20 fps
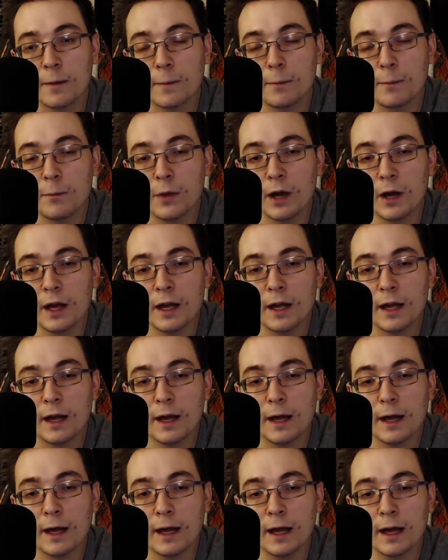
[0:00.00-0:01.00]
But
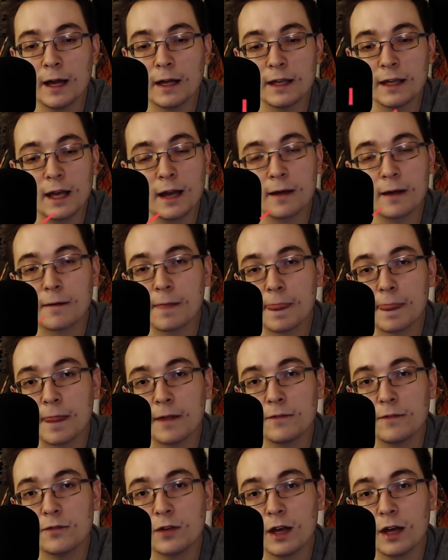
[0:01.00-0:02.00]
uh, yeah,
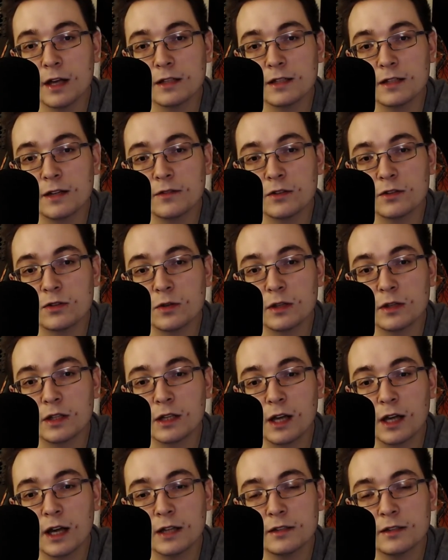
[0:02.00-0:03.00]
if you guys have enjoyed the
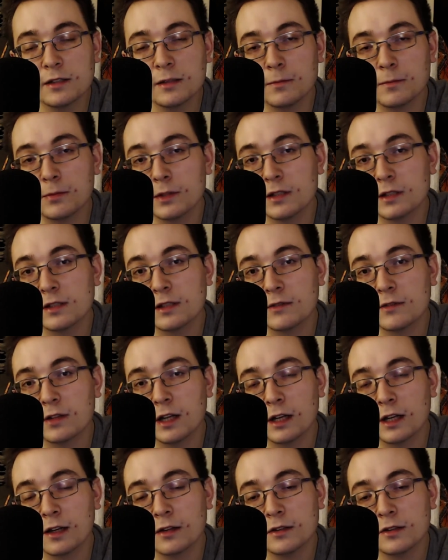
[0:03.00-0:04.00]
content, please leave a
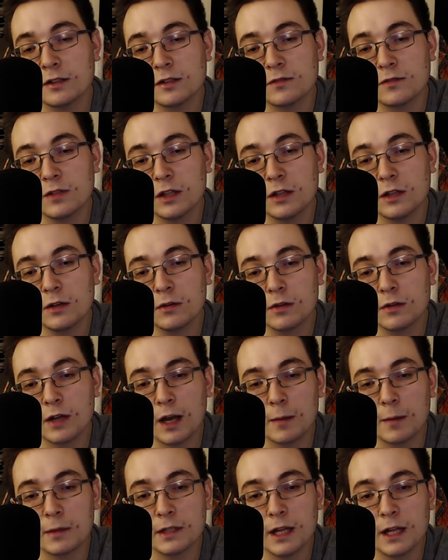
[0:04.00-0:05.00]
like on this video,
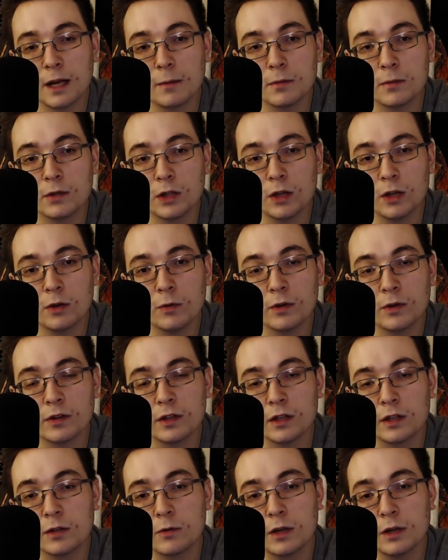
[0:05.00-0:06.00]
comment down below with
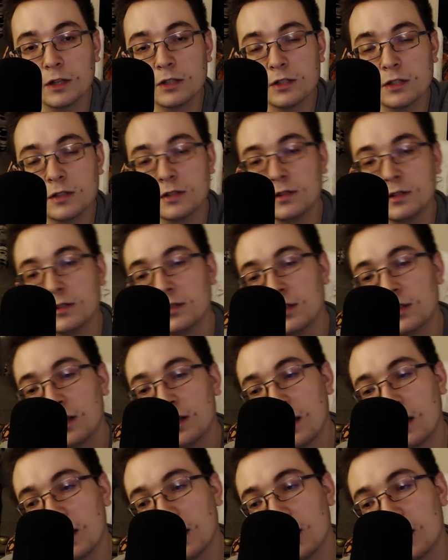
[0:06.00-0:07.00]
any questions,
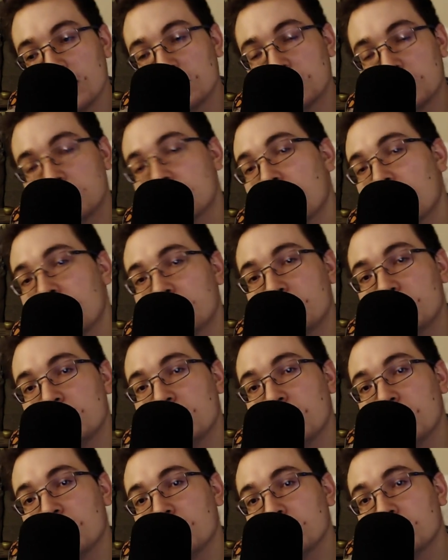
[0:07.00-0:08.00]
subscribe to the
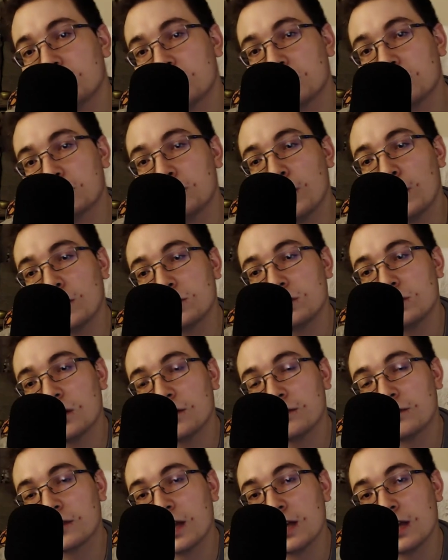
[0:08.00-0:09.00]
channel, turn post
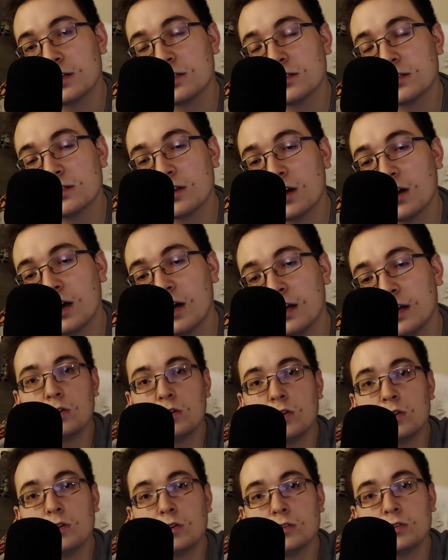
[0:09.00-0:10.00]
notifications on.
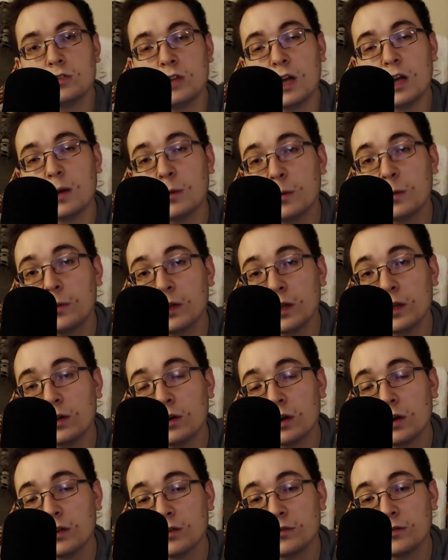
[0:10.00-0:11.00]
So now I'm going to play you
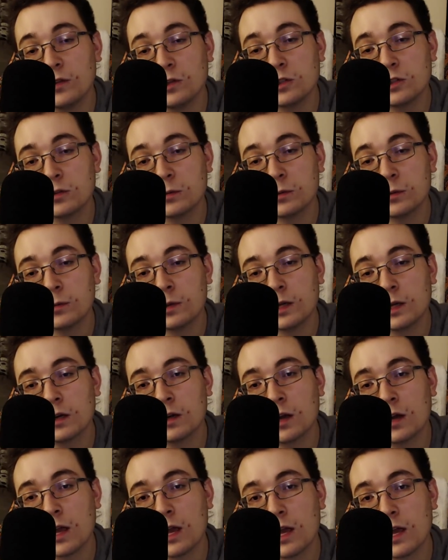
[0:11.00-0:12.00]
all the feature
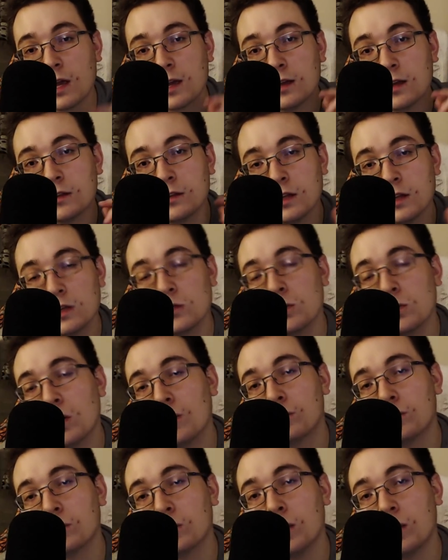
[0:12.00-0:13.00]
premiere, and thank you all
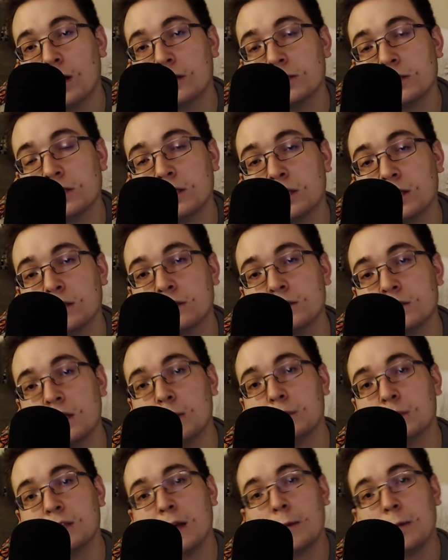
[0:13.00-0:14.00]
for watching.
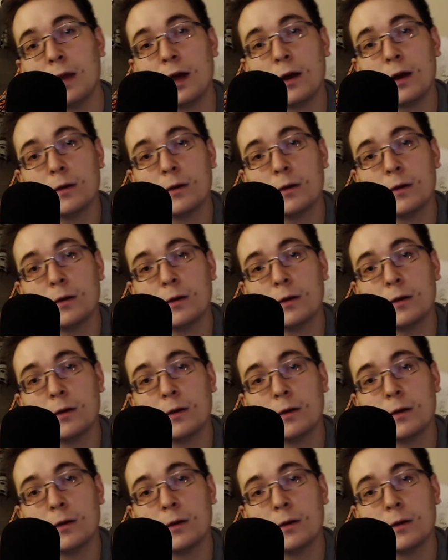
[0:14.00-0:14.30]
time out.